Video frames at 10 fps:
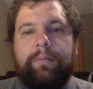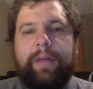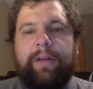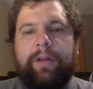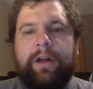
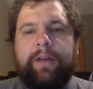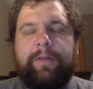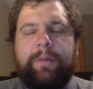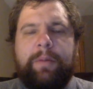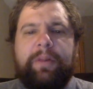How long have
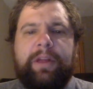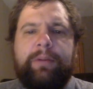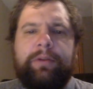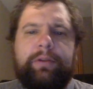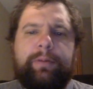I been playing
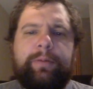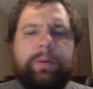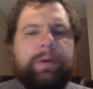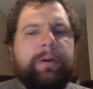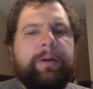music
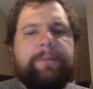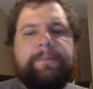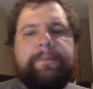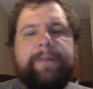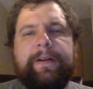for?
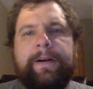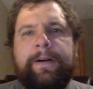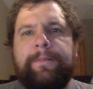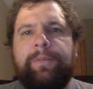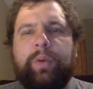
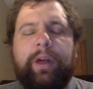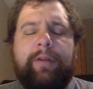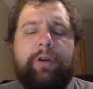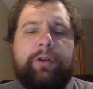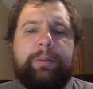Well,
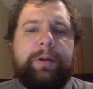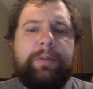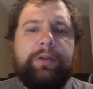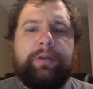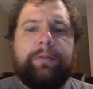I've always been a
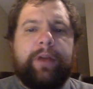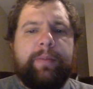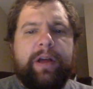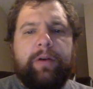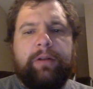music fan
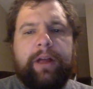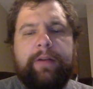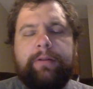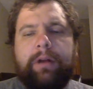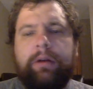my whole
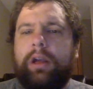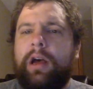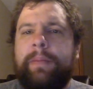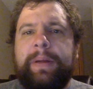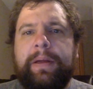life growing
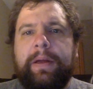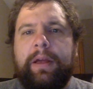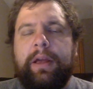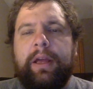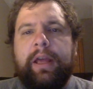up.
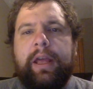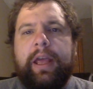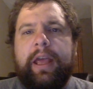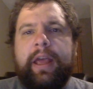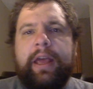
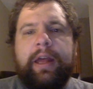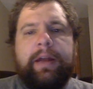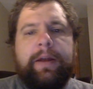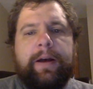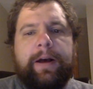
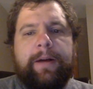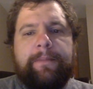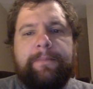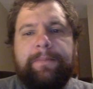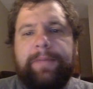And
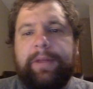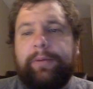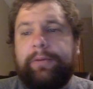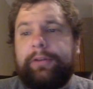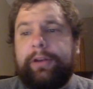there
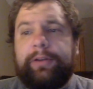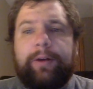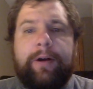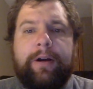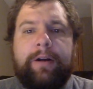was a
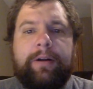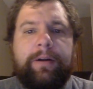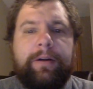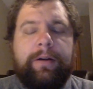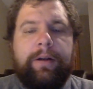guitar
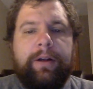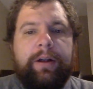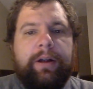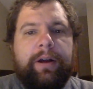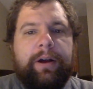
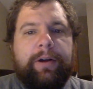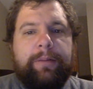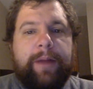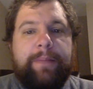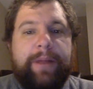under
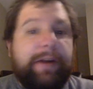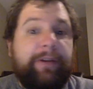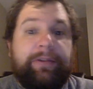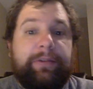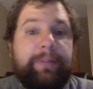my
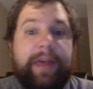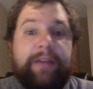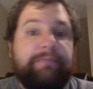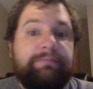parents' bed.